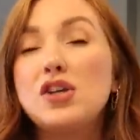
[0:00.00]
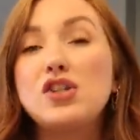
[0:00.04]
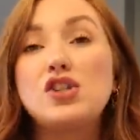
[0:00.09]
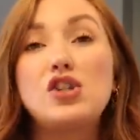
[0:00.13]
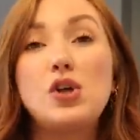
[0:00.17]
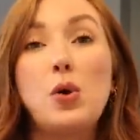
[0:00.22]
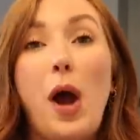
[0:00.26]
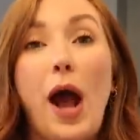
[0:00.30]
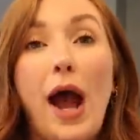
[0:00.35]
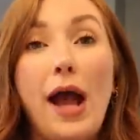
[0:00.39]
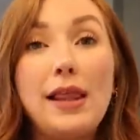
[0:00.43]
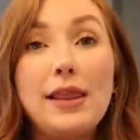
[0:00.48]

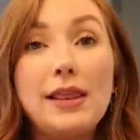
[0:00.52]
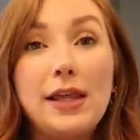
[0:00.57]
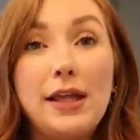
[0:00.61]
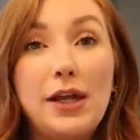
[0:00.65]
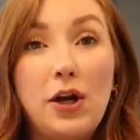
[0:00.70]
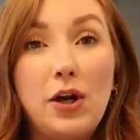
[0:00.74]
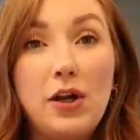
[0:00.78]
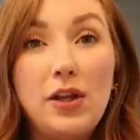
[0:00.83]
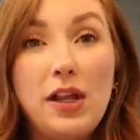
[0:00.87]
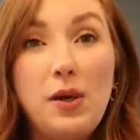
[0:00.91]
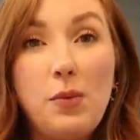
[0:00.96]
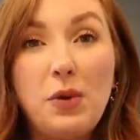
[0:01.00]
So I
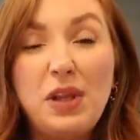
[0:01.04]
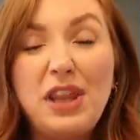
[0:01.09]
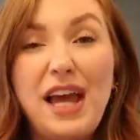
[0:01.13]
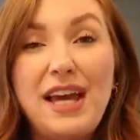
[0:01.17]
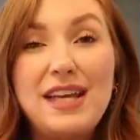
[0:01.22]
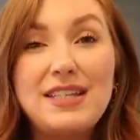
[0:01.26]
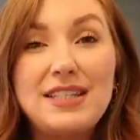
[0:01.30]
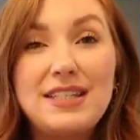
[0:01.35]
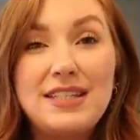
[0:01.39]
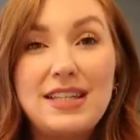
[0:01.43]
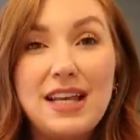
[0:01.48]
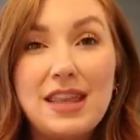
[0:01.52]
literally would
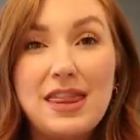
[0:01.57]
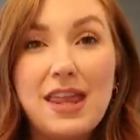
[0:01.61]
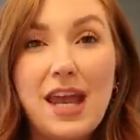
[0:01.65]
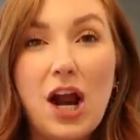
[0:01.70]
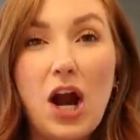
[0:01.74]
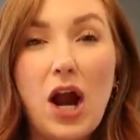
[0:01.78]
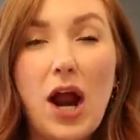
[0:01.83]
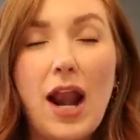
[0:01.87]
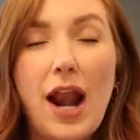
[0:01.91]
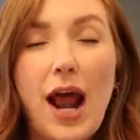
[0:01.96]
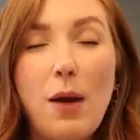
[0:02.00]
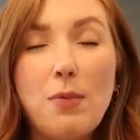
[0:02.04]
like sit
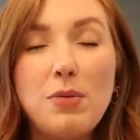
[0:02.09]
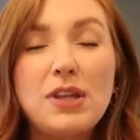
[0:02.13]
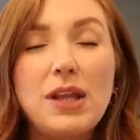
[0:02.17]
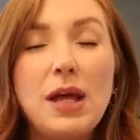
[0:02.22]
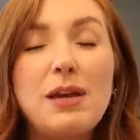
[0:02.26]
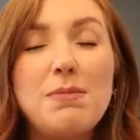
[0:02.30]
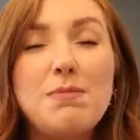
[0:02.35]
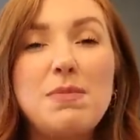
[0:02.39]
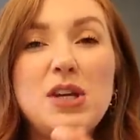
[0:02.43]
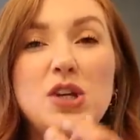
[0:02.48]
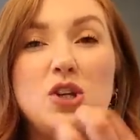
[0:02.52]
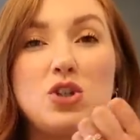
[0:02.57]
there and I would
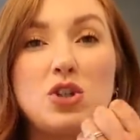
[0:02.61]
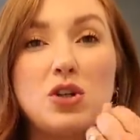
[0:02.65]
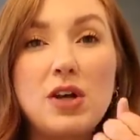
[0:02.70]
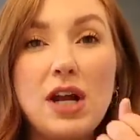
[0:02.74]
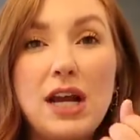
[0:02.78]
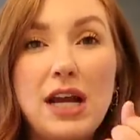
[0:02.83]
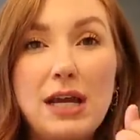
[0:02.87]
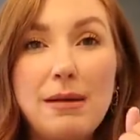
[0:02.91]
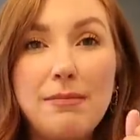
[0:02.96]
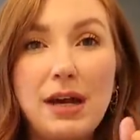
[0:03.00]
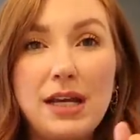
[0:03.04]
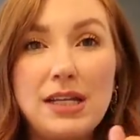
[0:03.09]
like be
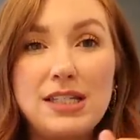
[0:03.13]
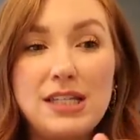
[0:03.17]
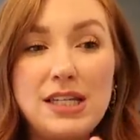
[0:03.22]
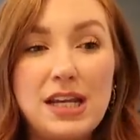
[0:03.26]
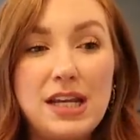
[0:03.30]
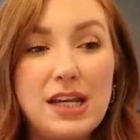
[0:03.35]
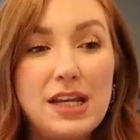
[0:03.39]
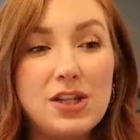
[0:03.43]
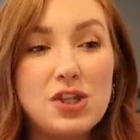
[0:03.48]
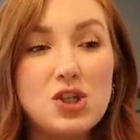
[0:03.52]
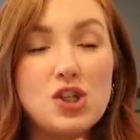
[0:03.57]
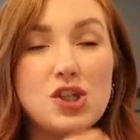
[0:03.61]
gritting my teeth,